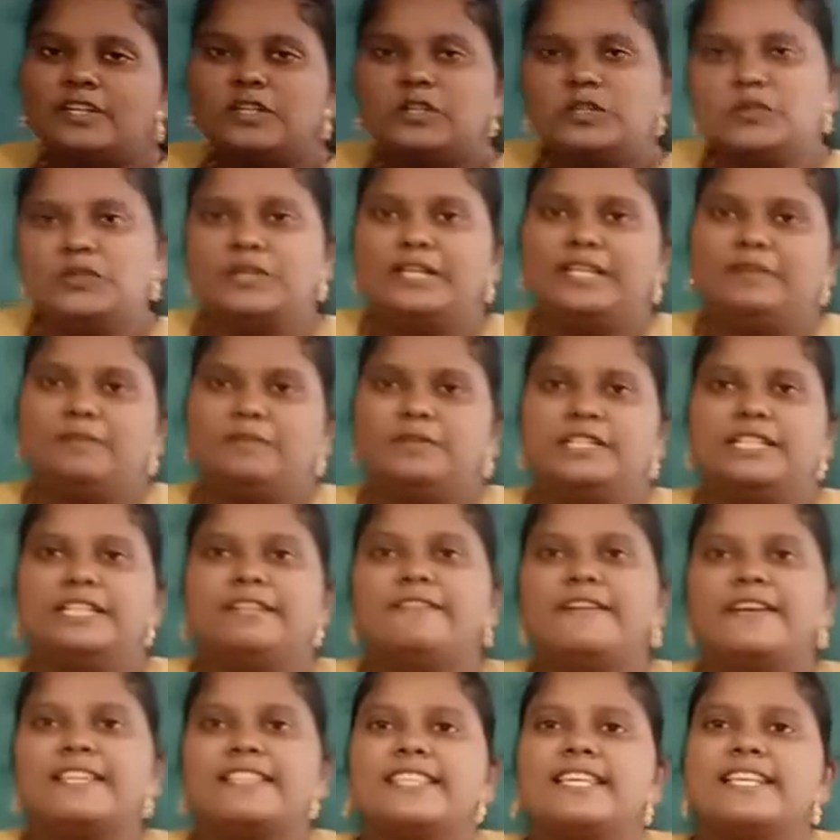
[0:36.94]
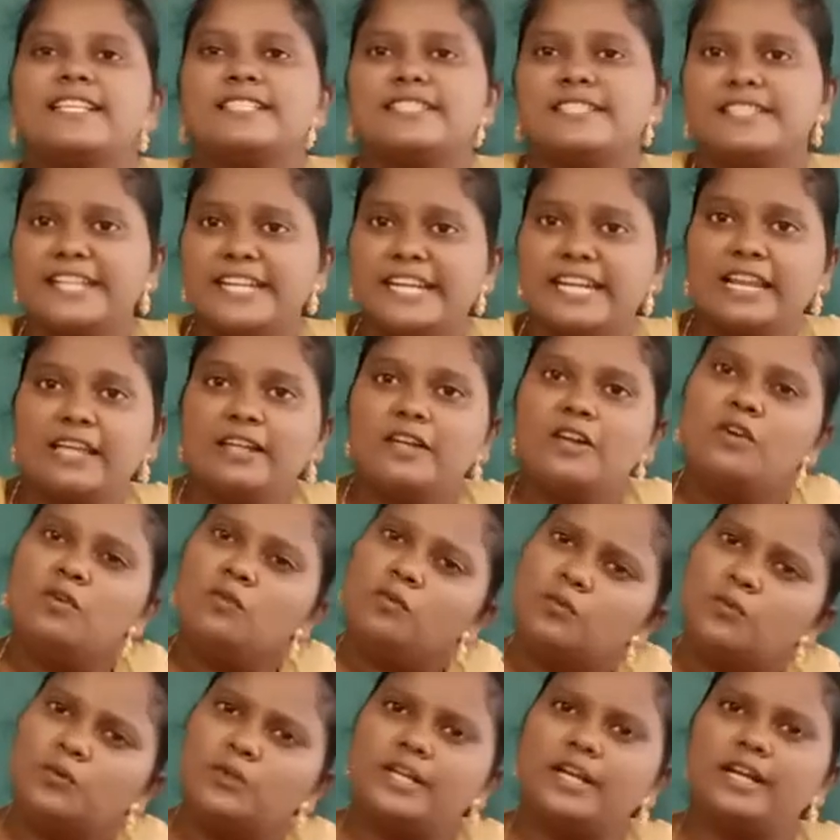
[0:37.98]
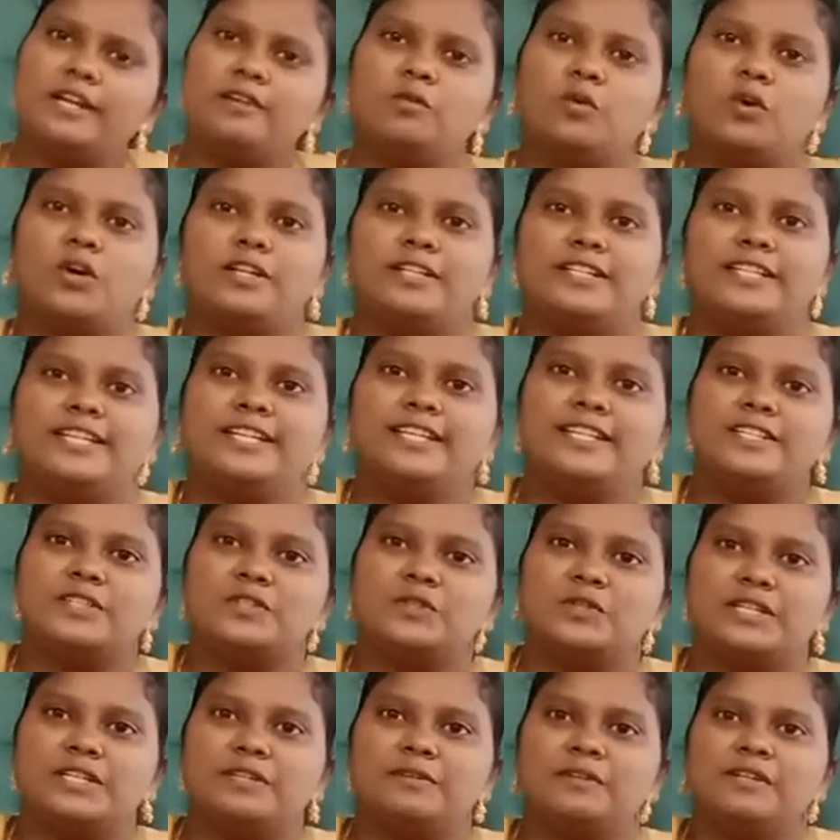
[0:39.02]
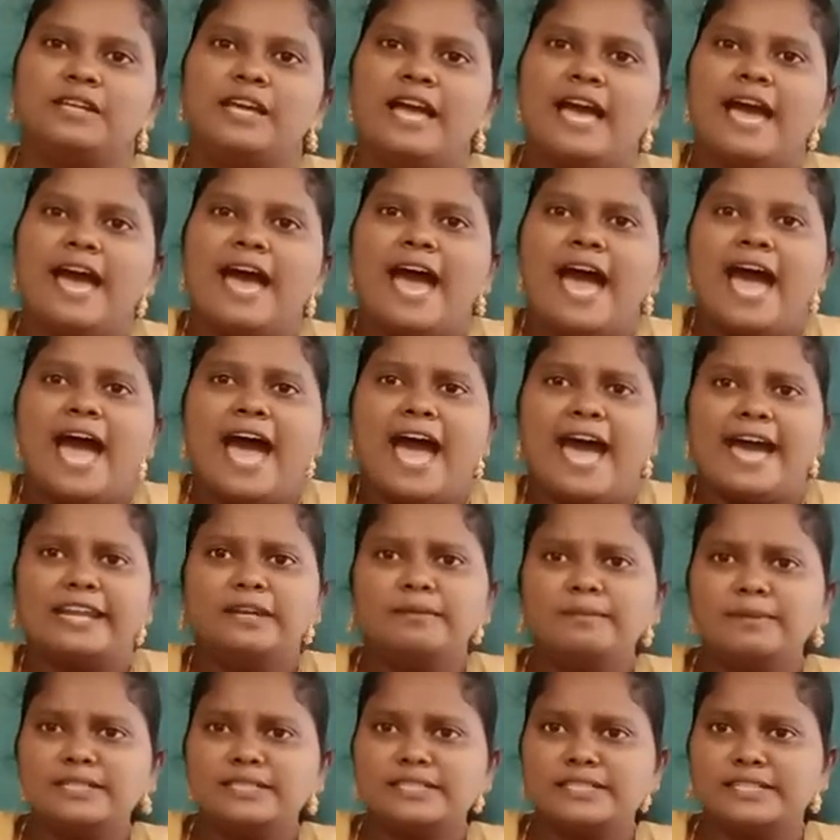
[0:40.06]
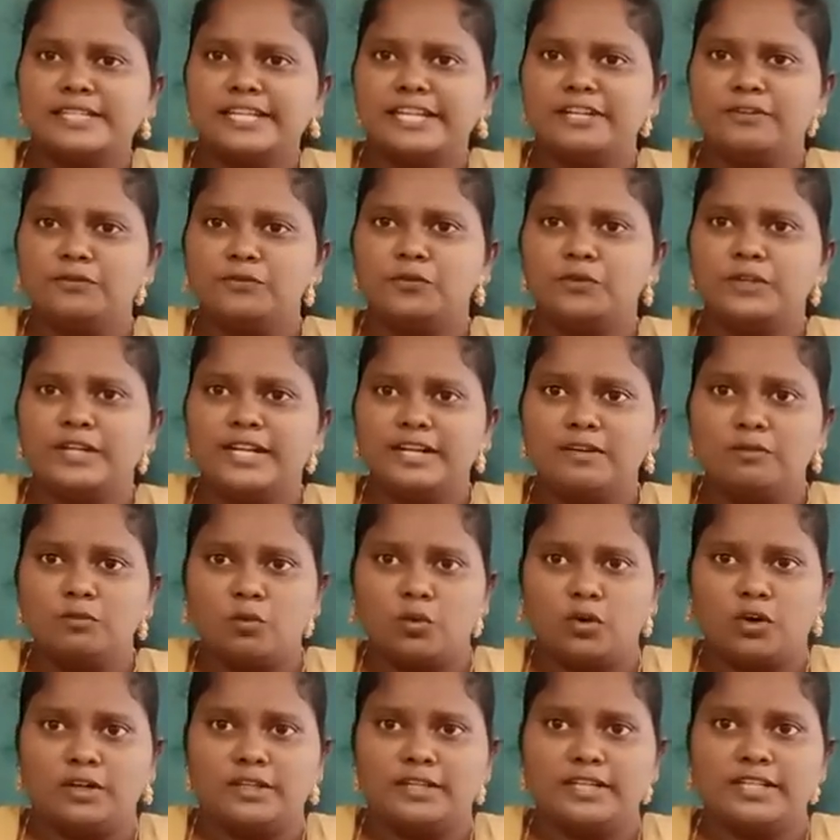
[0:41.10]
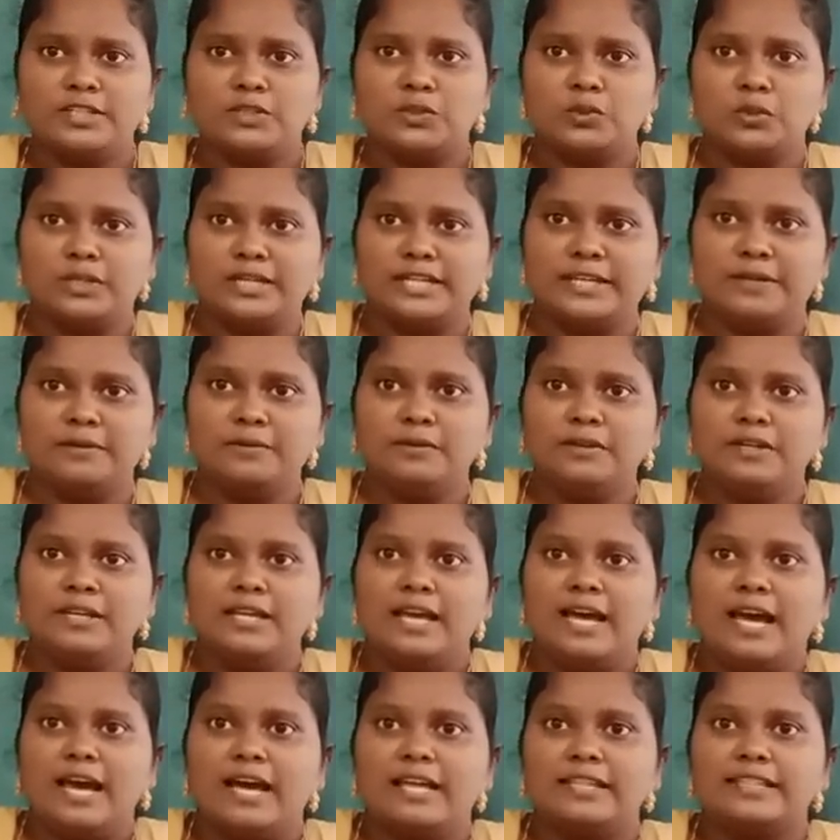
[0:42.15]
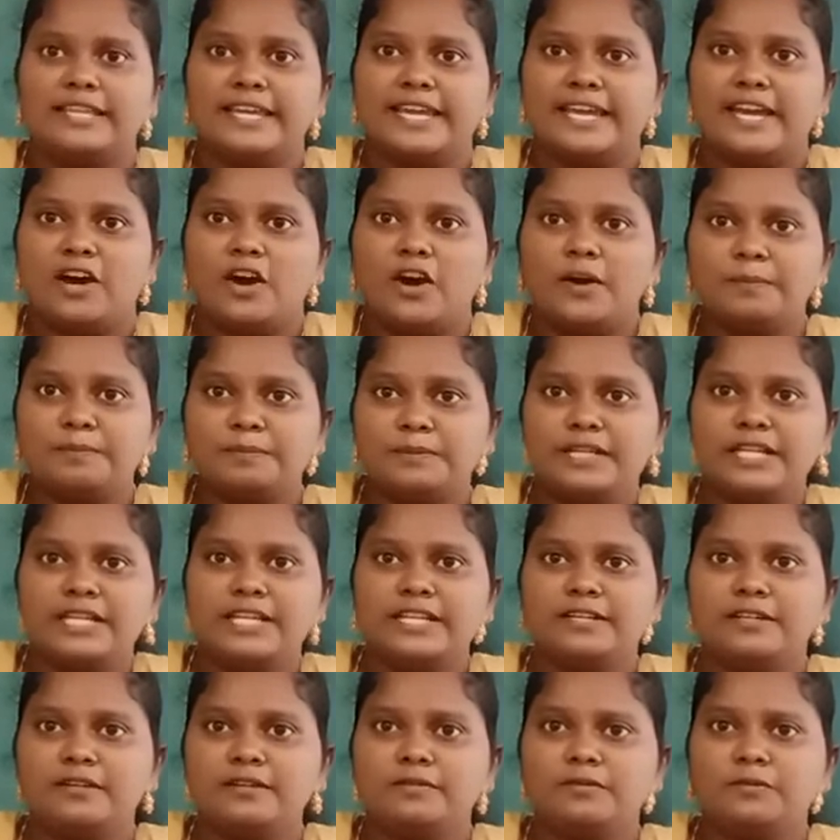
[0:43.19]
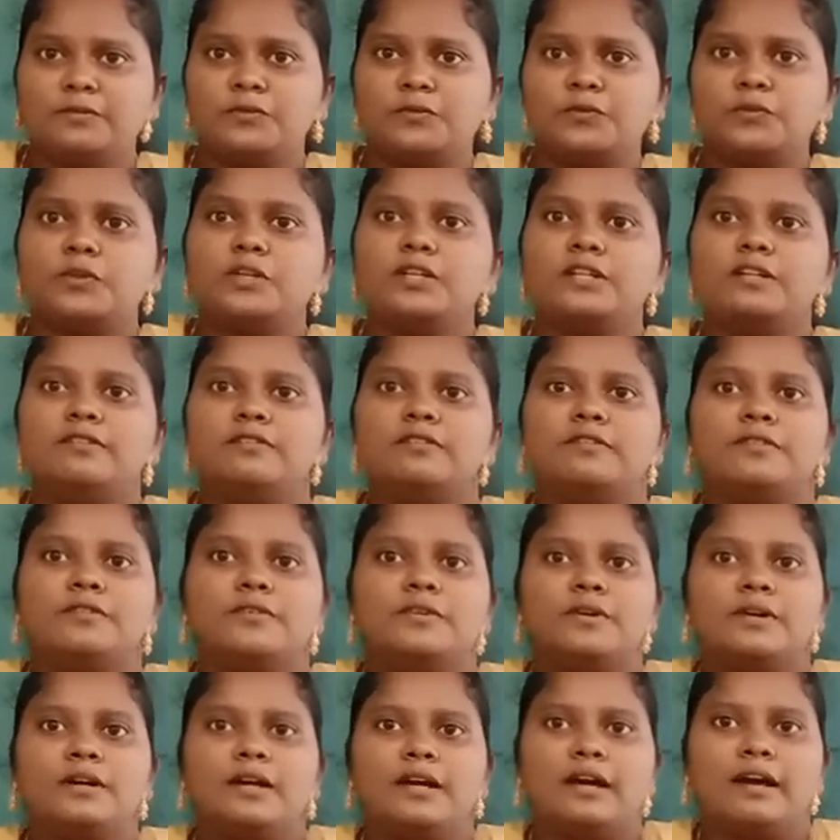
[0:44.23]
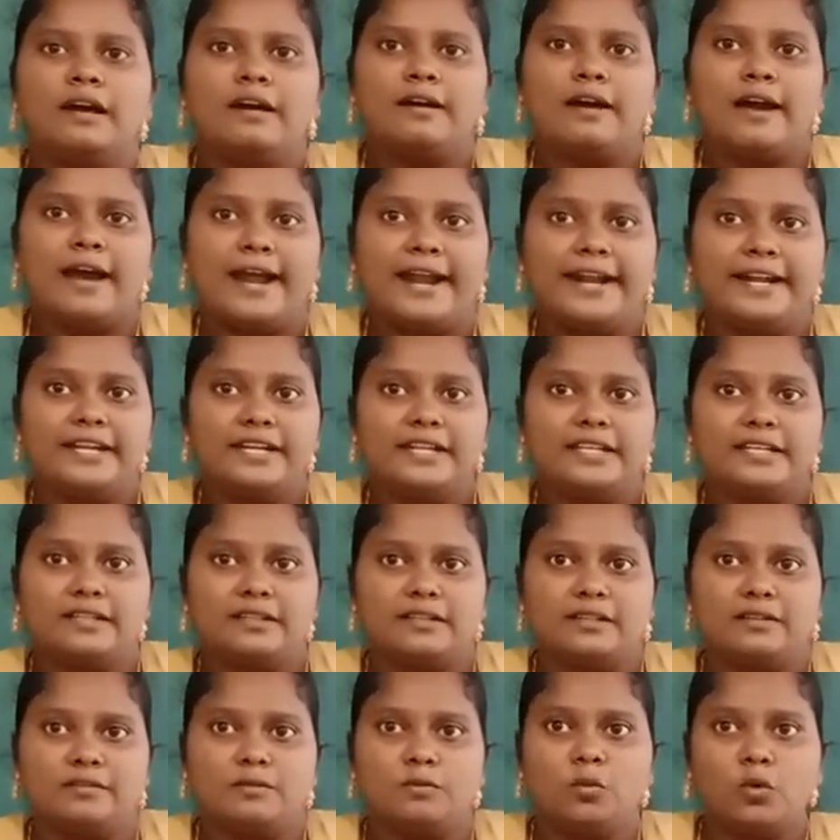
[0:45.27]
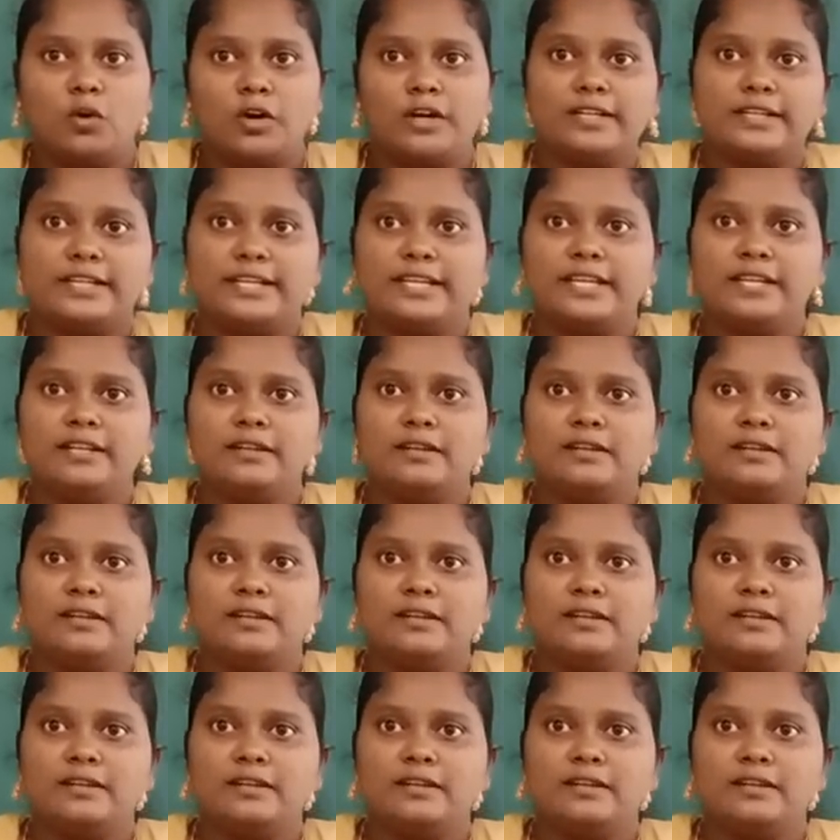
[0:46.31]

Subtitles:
to live. Living things need food and water to live. Animals need food and water to live. They obtain food and water